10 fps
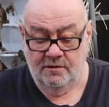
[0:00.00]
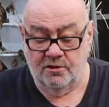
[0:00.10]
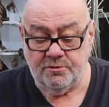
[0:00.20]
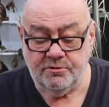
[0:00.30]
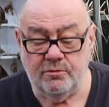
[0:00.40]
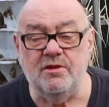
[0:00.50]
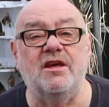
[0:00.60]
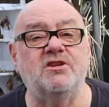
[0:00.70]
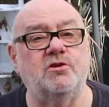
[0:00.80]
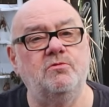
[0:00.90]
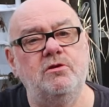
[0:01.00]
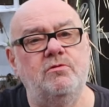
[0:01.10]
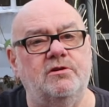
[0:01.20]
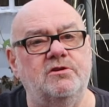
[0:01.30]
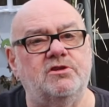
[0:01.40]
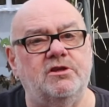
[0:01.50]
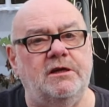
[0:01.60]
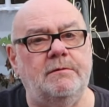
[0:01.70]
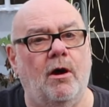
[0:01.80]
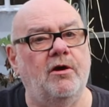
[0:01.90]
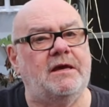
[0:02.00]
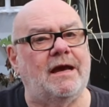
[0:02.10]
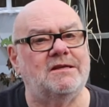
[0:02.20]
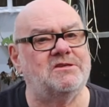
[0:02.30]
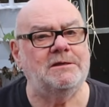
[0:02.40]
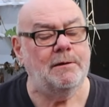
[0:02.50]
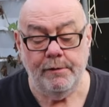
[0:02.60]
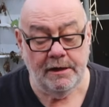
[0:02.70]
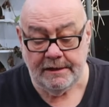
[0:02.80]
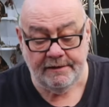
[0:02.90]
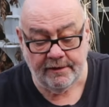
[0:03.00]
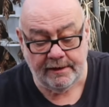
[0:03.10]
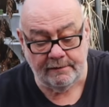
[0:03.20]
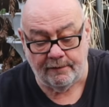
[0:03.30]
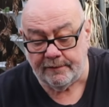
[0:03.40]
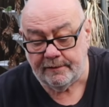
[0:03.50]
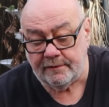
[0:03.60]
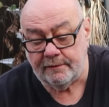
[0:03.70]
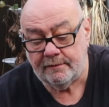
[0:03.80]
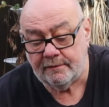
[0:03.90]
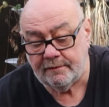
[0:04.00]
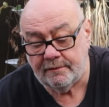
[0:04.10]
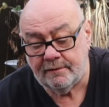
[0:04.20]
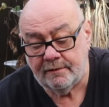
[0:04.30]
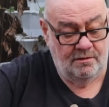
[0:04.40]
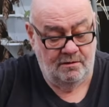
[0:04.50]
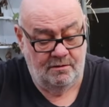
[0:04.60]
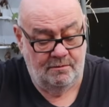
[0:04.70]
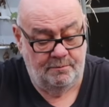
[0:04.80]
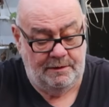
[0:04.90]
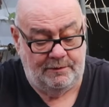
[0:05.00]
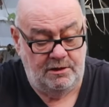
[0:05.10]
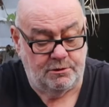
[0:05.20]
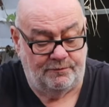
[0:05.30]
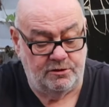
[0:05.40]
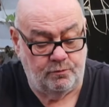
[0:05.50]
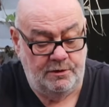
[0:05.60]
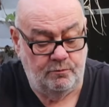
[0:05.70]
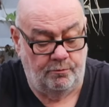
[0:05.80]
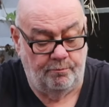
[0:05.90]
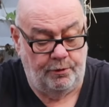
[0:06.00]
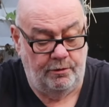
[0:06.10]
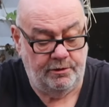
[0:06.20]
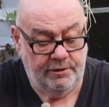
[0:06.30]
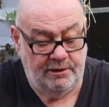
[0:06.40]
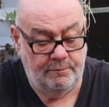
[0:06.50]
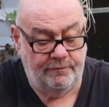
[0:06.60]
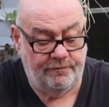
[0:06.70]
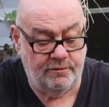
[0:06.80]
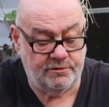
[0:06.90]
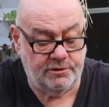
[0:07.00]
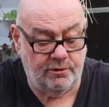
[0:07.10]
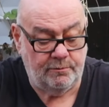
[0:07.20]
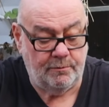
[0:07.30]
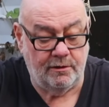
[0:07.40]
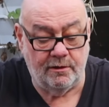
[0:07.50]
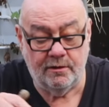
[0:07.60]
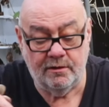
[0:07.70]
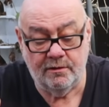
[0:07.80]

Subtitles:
Because I'm doing this so you can see, but I can't see a bloody thing, like, you know. Even easier if this wind wouldn't blow it, I'd get them in first time, but